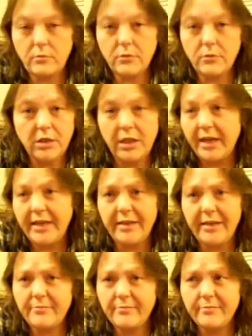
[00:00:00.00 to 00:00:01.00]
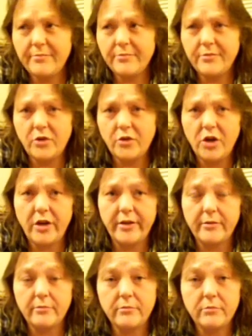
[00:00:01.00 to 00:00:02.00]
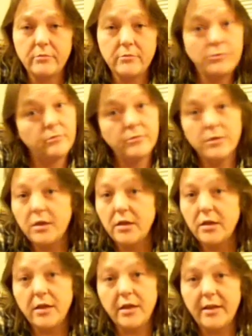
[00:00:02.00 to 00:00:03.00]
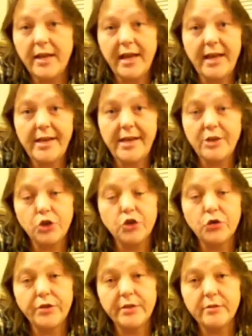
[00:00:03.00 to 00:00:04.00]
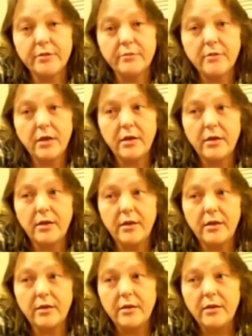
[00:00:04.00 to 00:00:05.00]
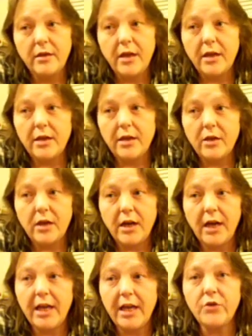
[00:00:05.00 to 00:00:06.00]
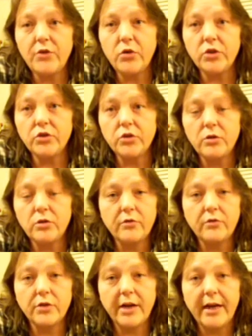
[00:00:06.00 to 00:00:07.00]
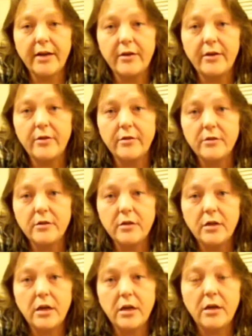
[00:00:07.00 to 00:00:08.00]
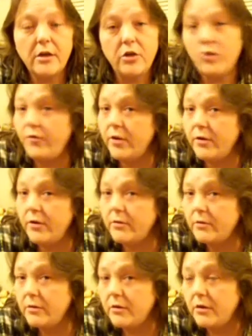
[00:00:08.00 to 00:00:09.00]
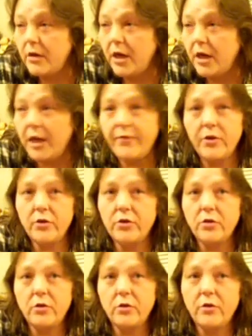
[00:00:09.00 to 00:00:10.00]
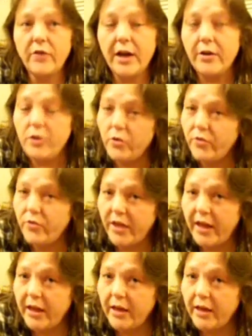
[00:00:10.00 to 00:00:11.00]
like it or not. That's your choice. Uh, I have no control over how you feel. I have no control over how you think.